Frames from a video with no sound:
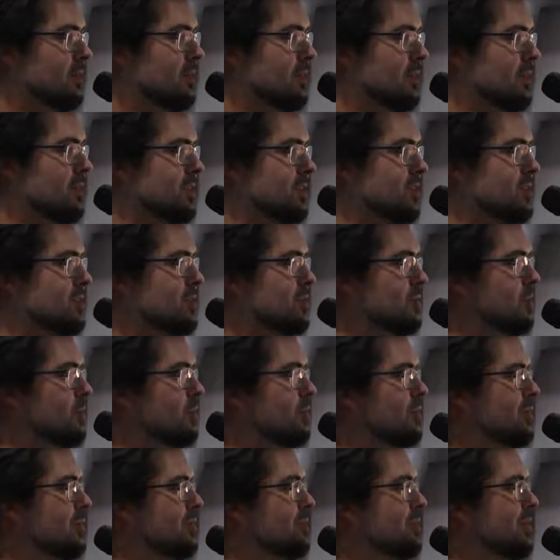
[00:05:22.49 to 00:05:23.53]
As I
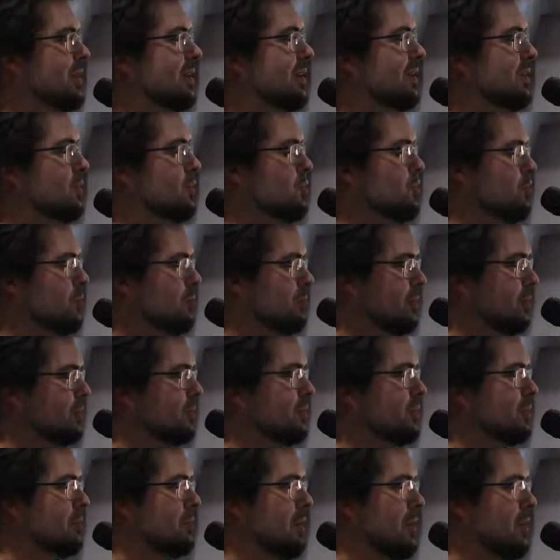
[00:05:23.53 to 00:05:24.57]
slowly begin
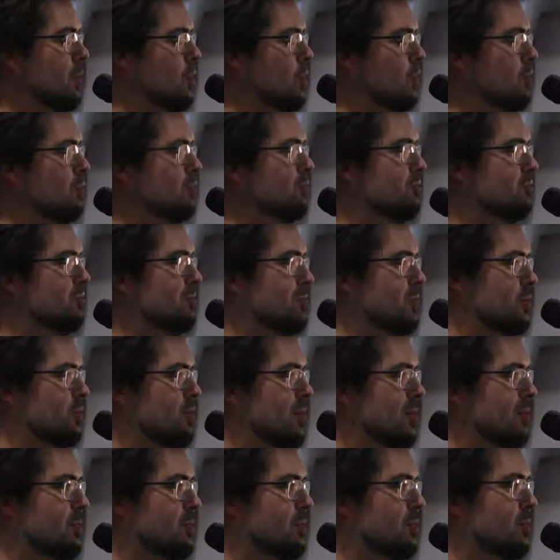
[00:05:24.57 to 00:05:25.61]
rebuilding my home from the
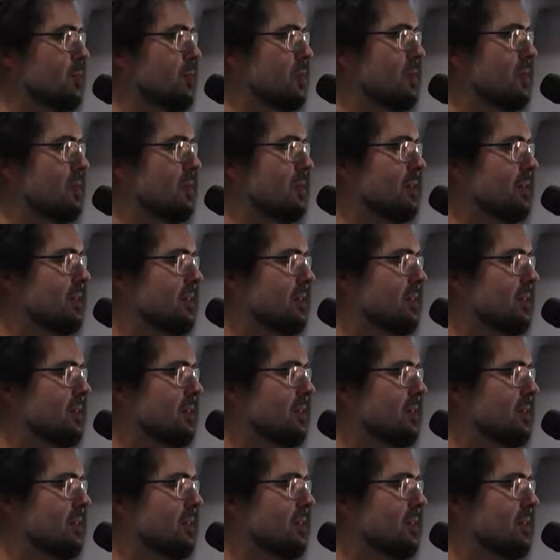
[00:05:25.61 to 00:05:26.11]
rubble,